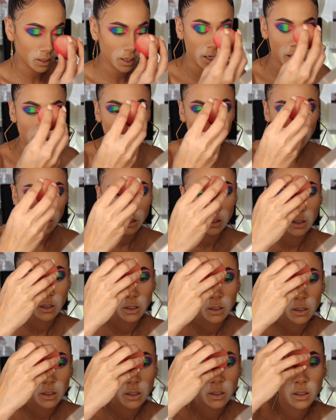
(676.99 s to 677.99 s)
that
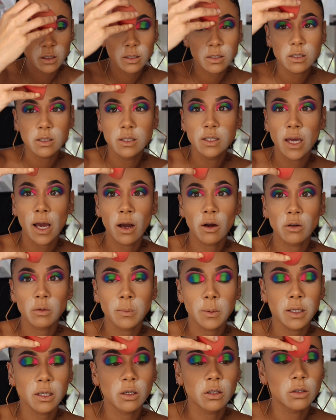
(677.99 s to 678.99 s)
down
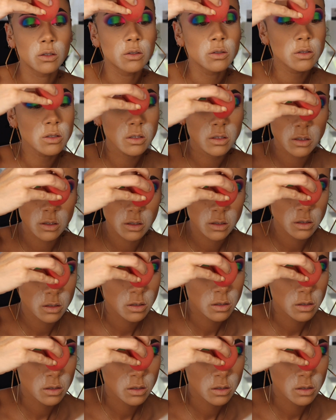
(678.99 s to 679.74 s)
my nose.